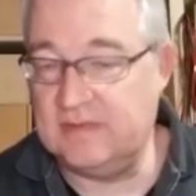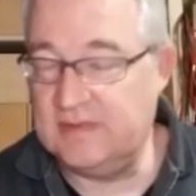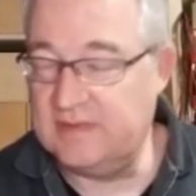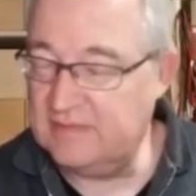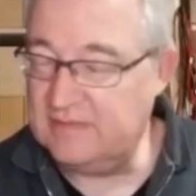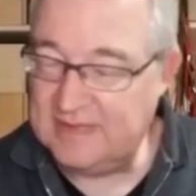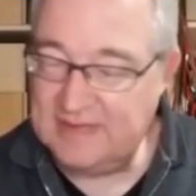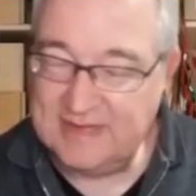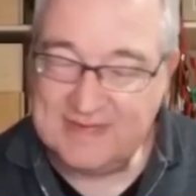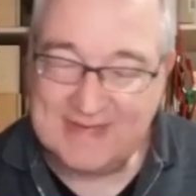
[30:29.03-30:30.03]
you can run the
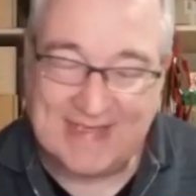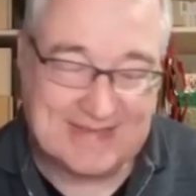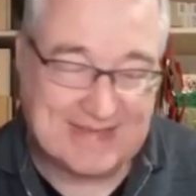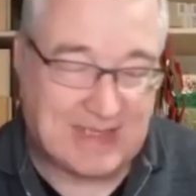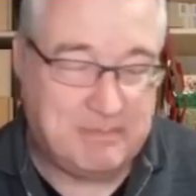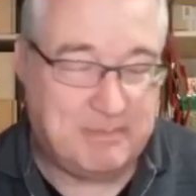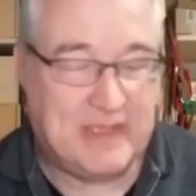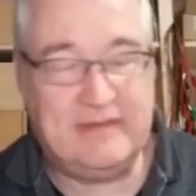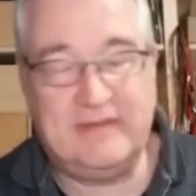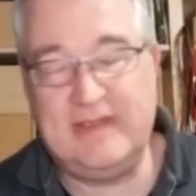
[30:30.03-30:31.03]
exact same
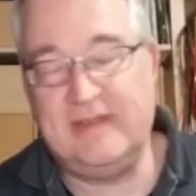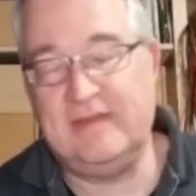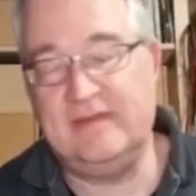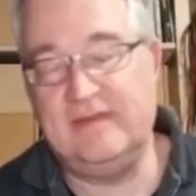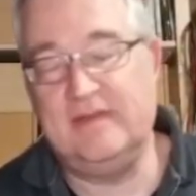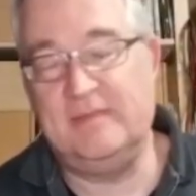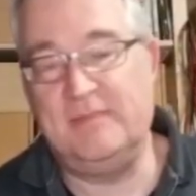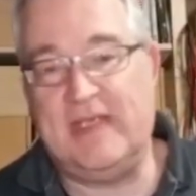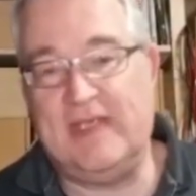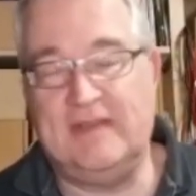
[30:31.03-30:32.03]
binary on the
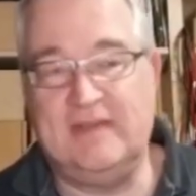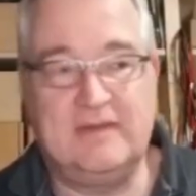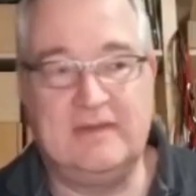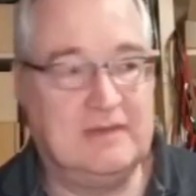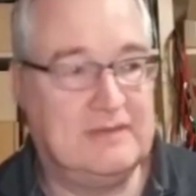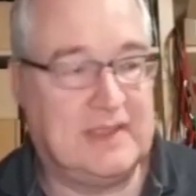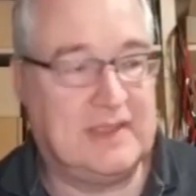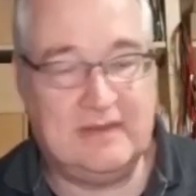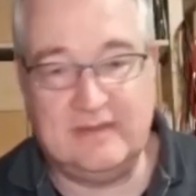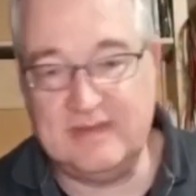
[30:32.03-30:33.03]
PET, you can run
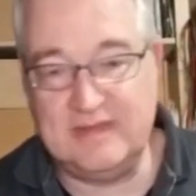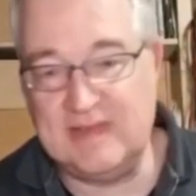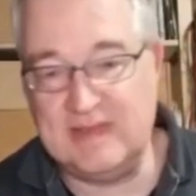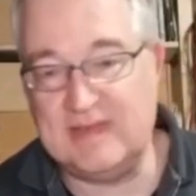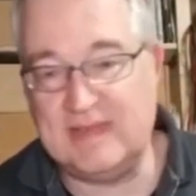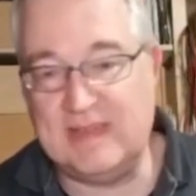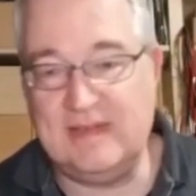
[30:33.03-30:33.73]
it on the CSA